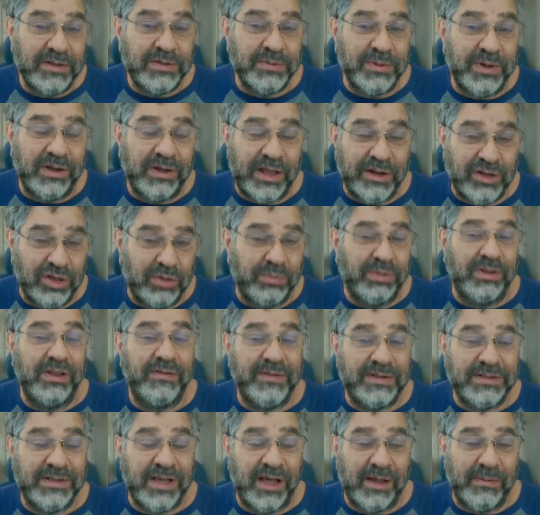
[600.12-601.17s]
it's real. I do
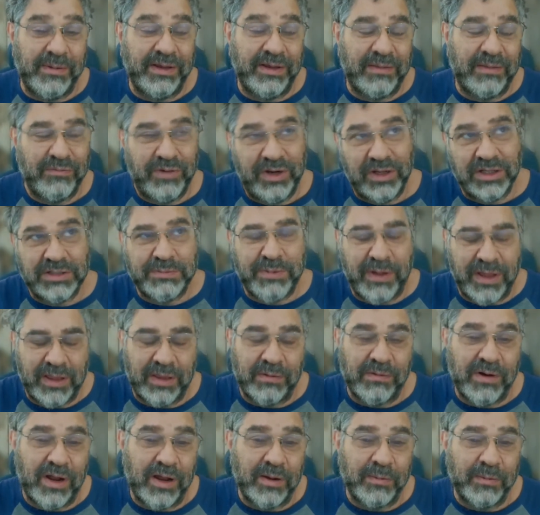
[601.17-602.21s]
believe it's coming, and real is probably
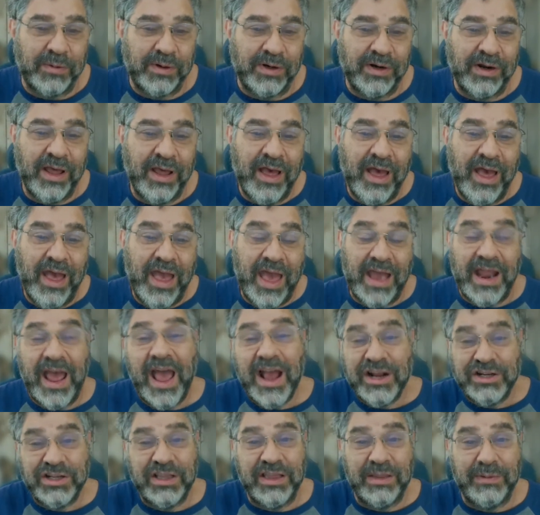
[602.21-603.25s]
the wrong word. And I
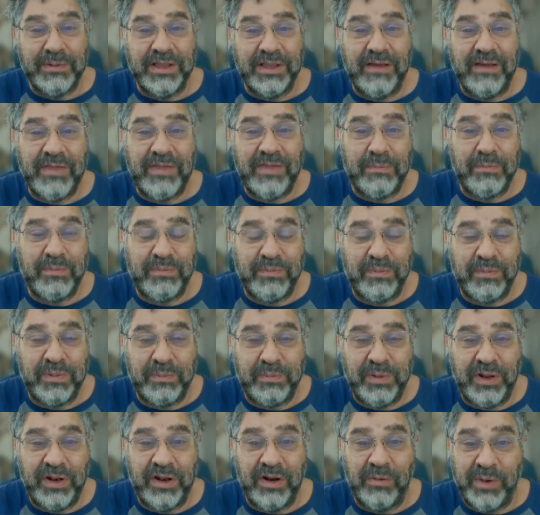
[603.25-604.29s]
actually believe that
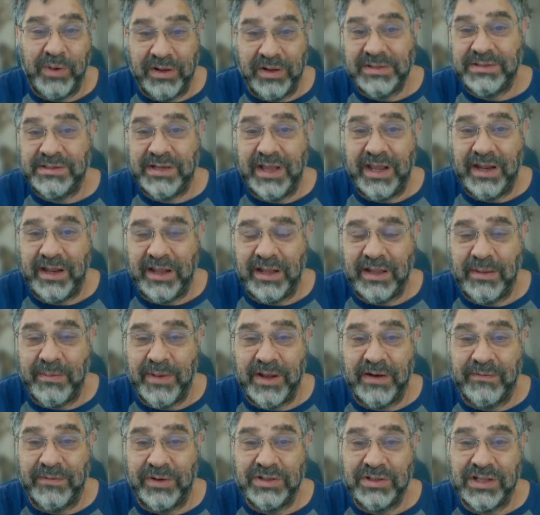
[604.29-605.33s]
real estate in the
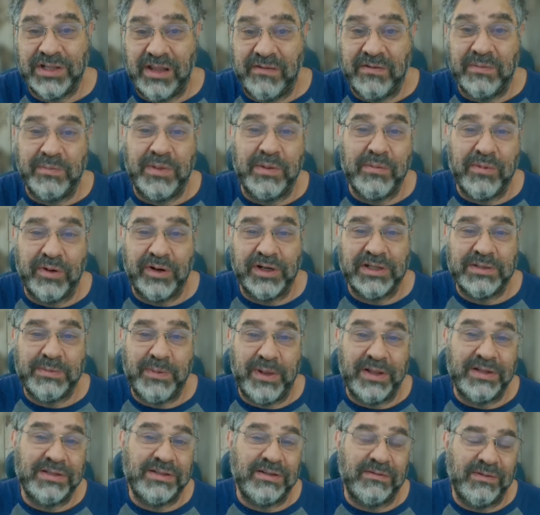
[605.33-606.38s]
metaverse could even be more
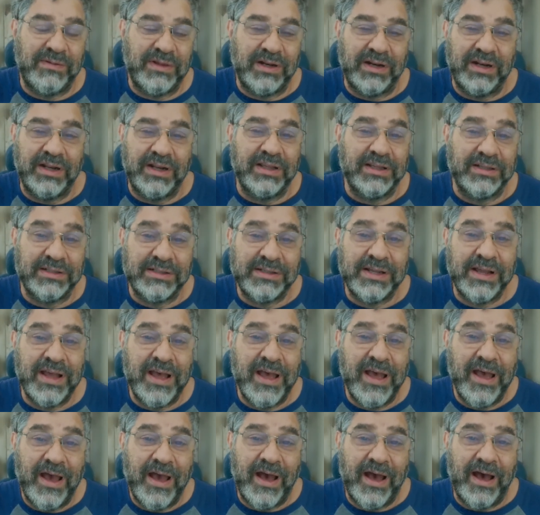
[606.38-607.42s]
expensive than it is
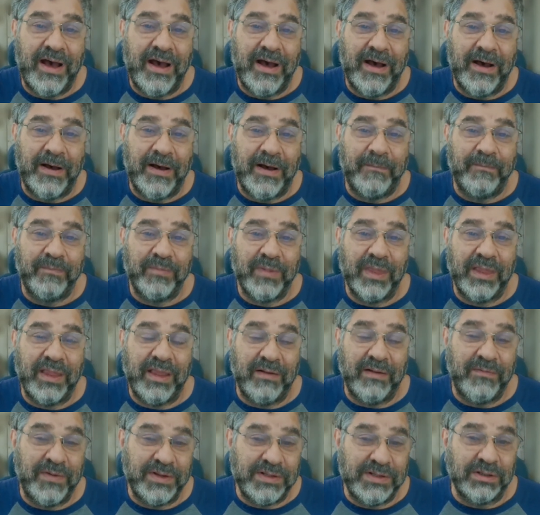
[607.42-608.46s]

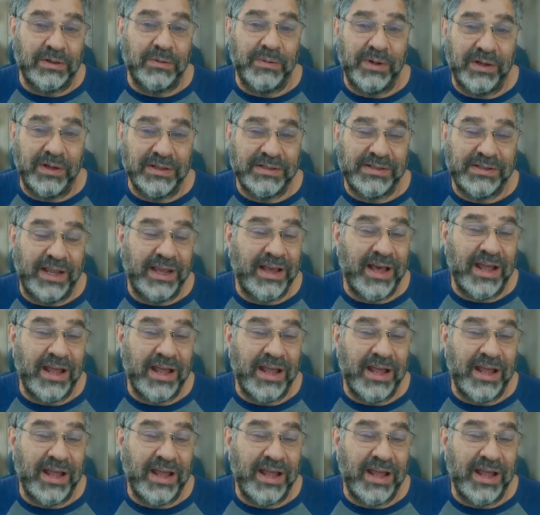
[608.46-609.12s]
in physical real estate.